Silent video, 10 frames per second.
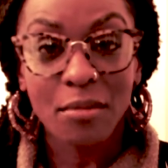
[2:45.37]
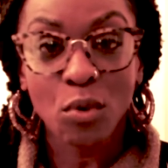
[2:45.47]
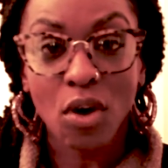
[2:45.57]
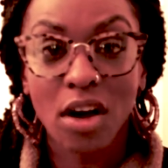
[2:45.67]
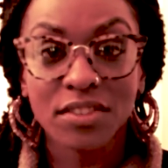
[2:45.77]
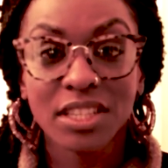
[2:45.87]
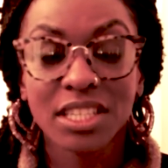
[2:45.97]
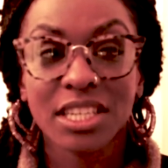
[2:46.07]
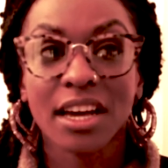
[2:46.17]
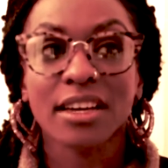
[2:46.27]
more often than
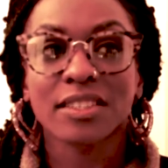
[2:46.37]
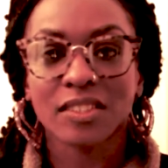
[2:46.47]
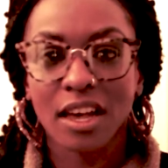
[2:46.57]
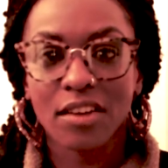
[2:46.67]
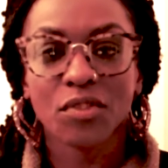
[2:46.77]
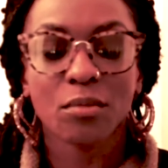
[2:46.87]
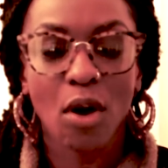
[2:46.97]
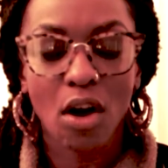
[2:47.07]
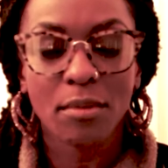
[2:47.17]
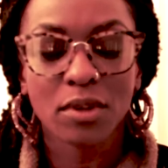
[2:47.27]
not, aside from
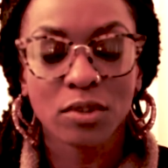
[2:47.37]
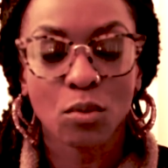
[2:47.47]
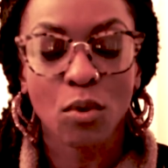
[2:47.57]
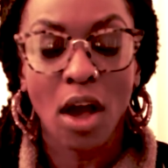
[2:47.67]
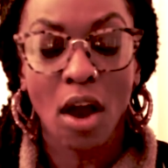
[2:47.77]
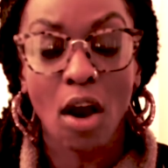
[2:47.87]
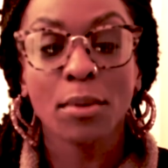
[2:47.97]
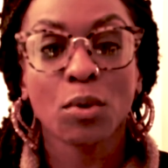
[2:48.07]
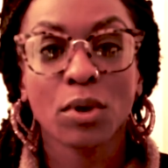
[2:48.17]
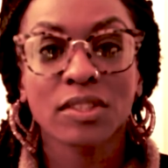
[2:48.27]

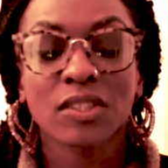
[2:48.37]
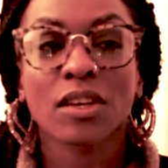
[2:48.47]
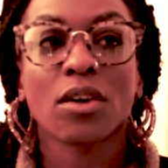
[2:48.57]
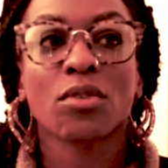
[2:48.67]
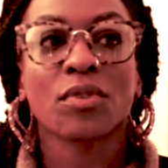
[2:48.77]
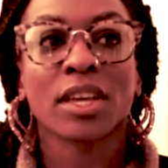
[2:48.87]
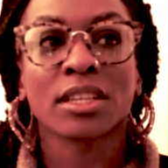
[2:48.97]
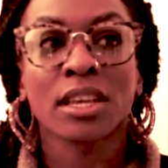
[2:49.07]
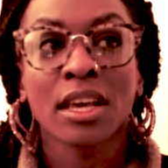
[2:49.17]
harming oneself and